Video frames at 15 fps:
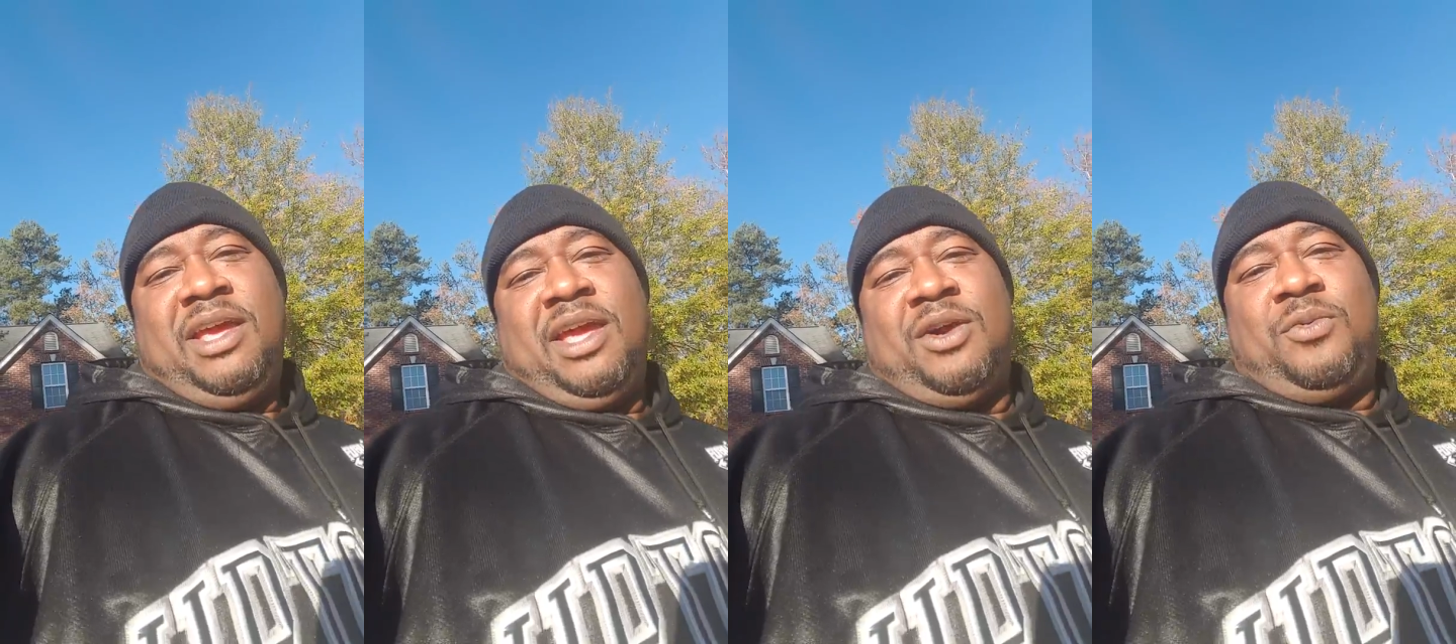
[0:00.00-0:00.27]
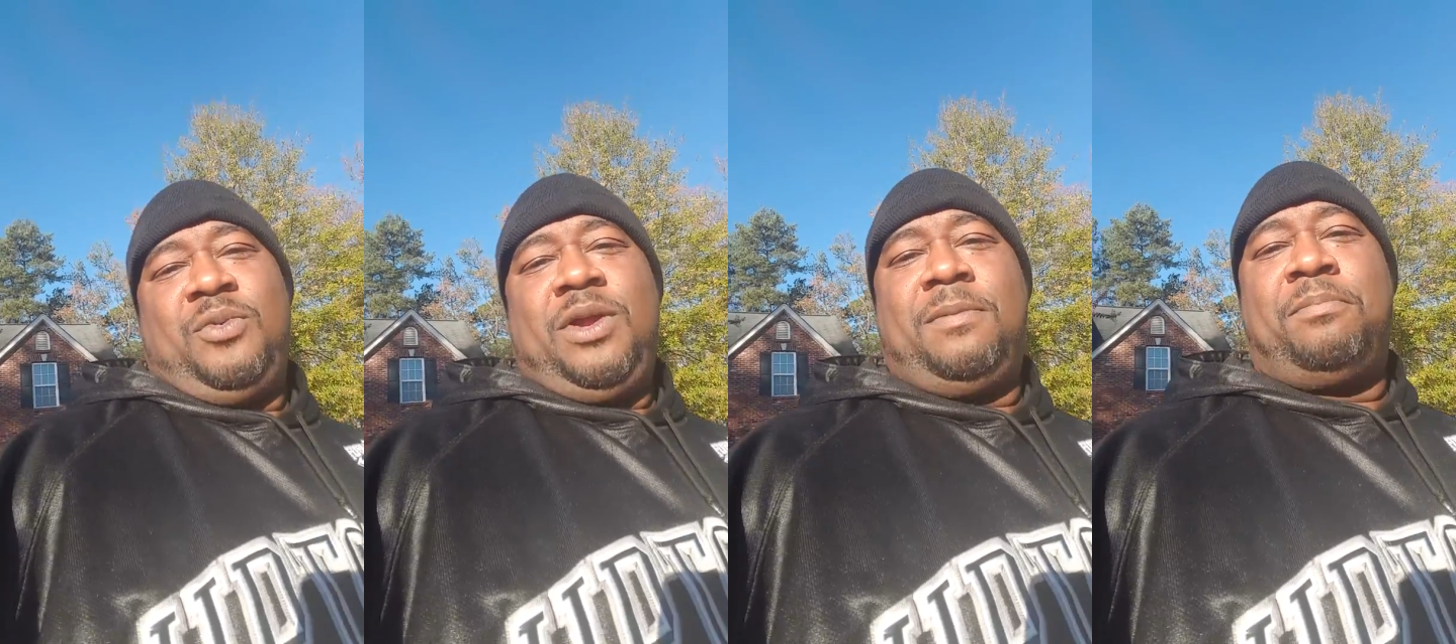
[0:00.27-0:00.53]

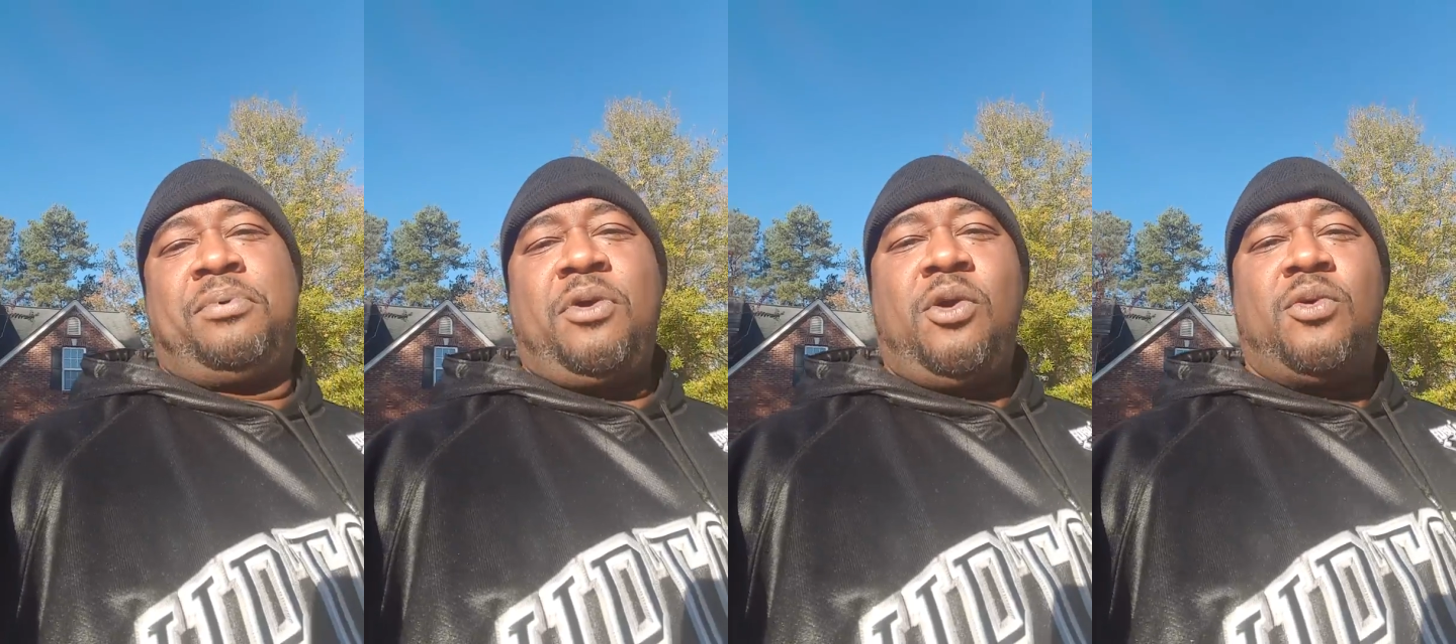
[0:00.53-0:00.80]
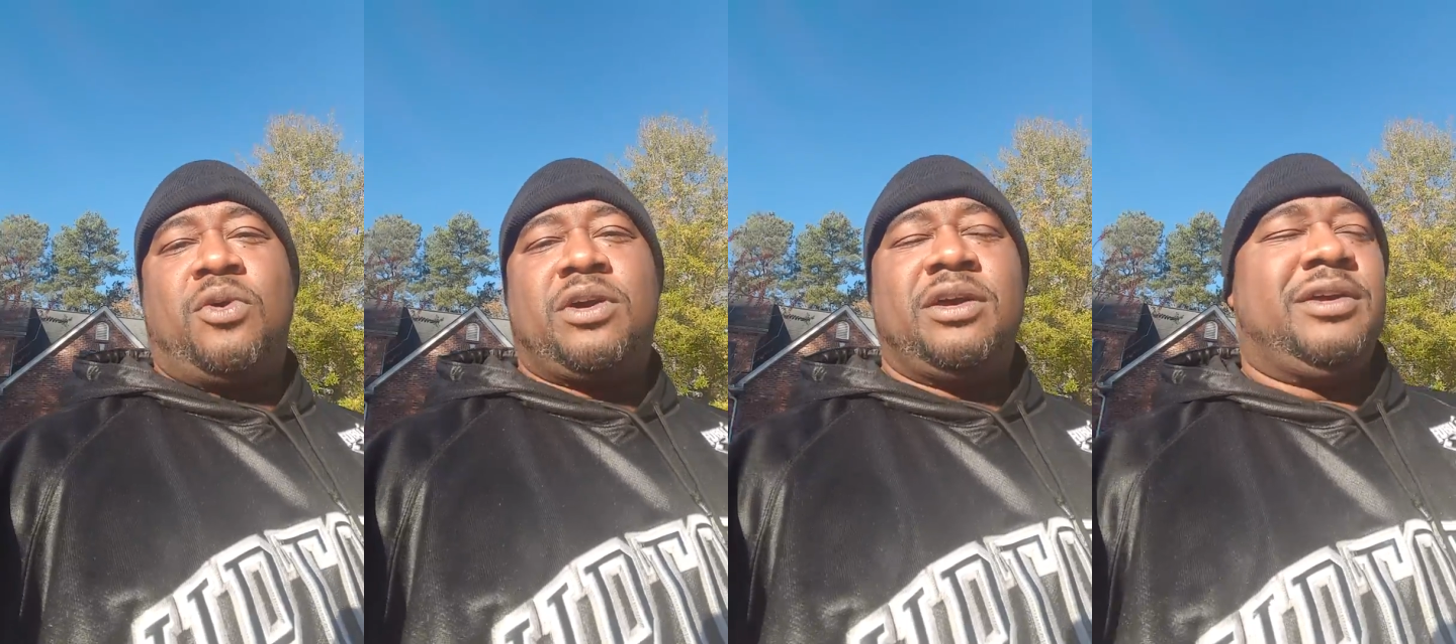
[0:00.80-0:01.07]
and went
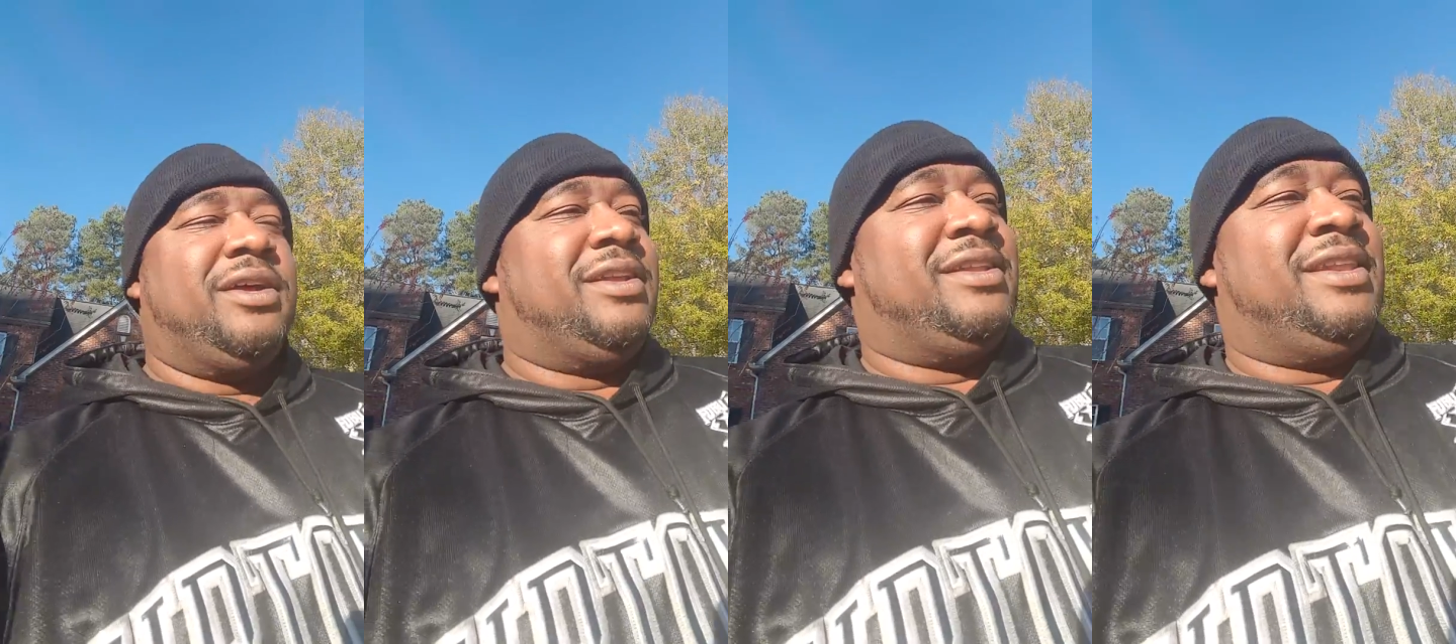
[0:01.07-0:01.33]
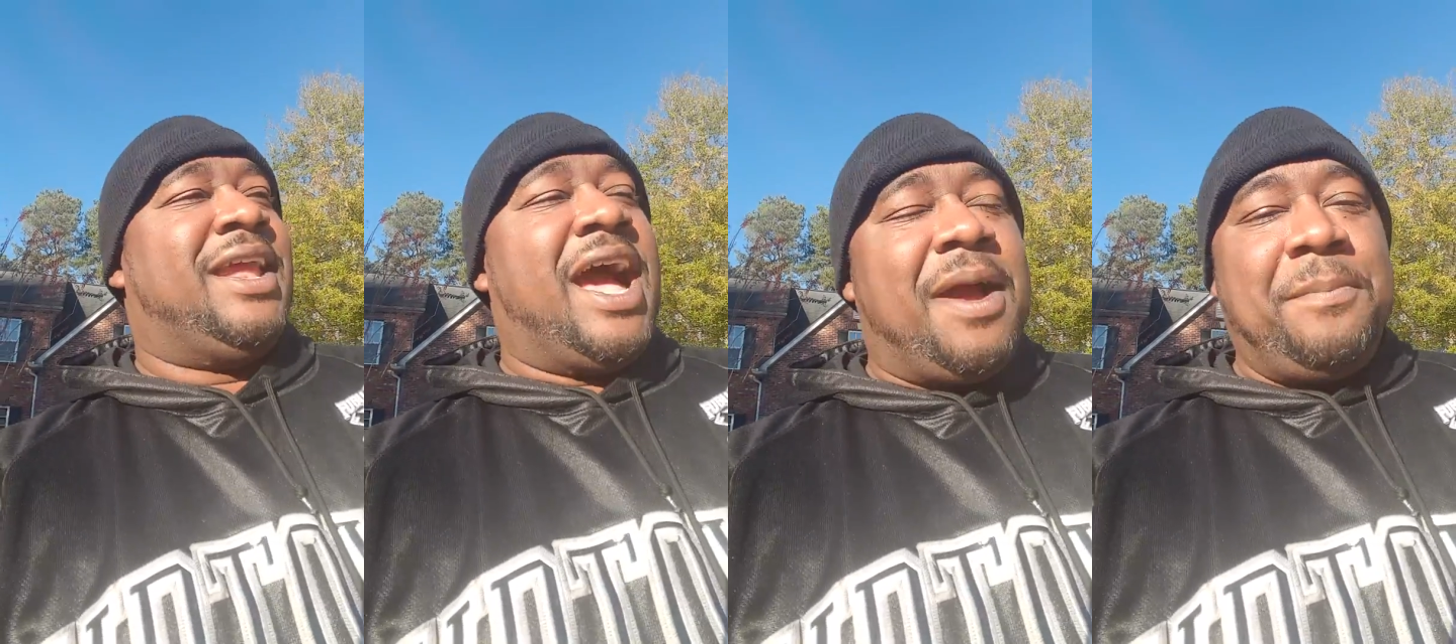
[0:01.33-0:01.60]
broke.
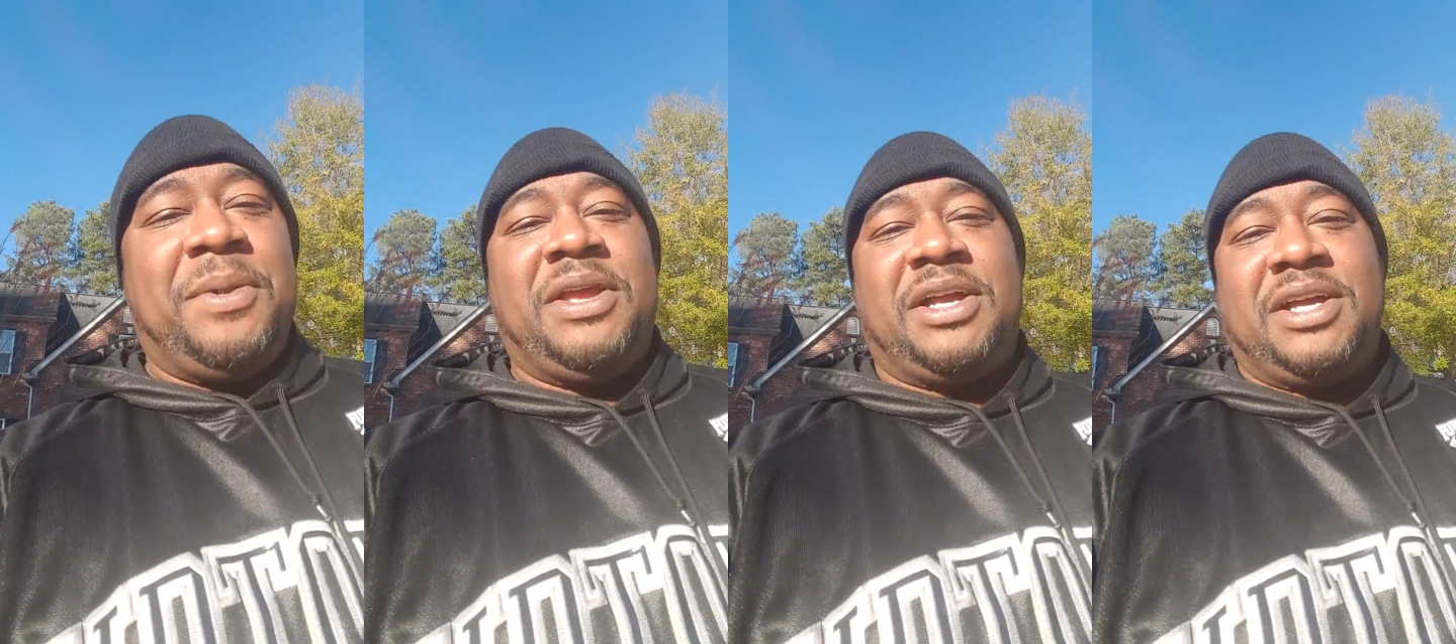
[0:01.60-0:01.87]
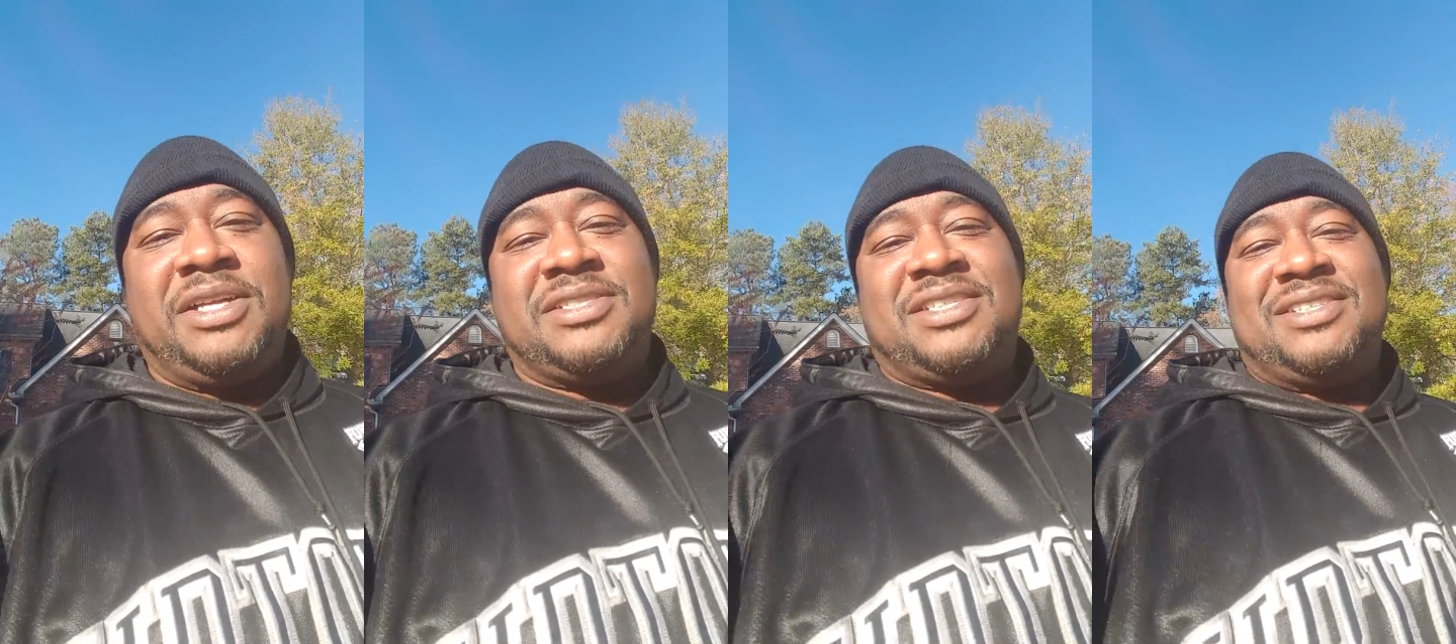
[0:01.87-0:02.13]
Not
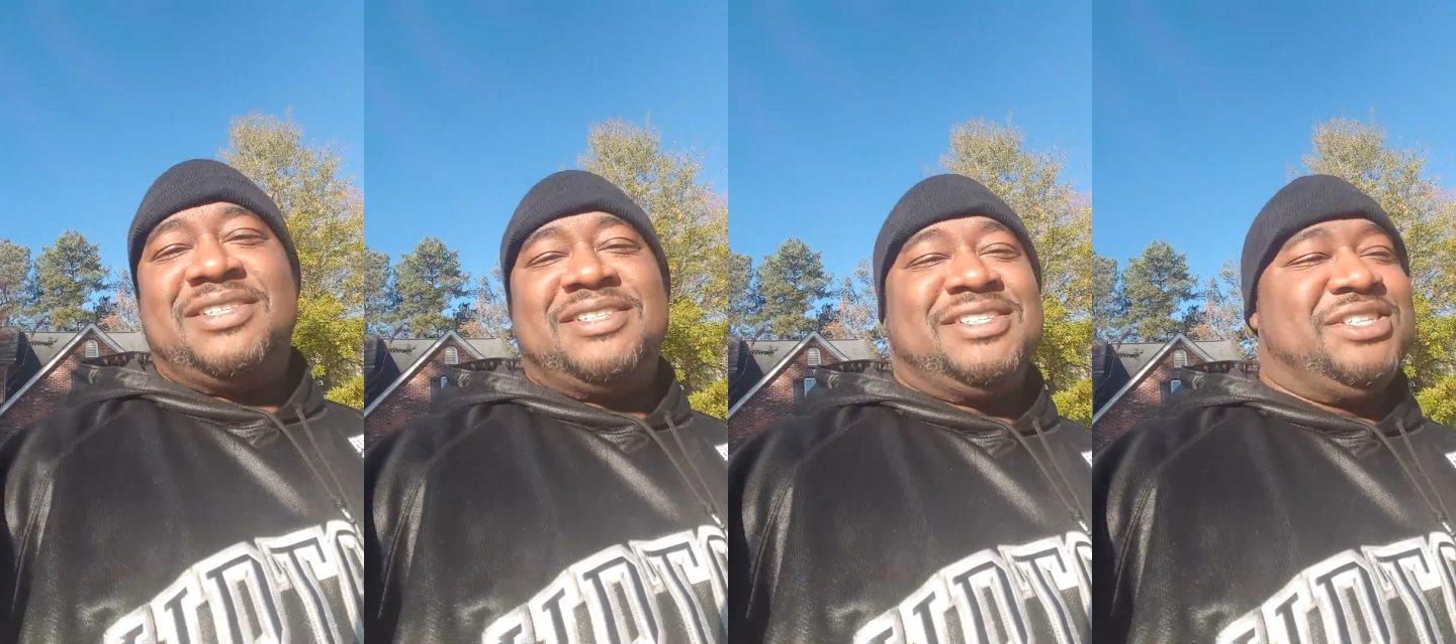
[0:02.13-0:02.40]
because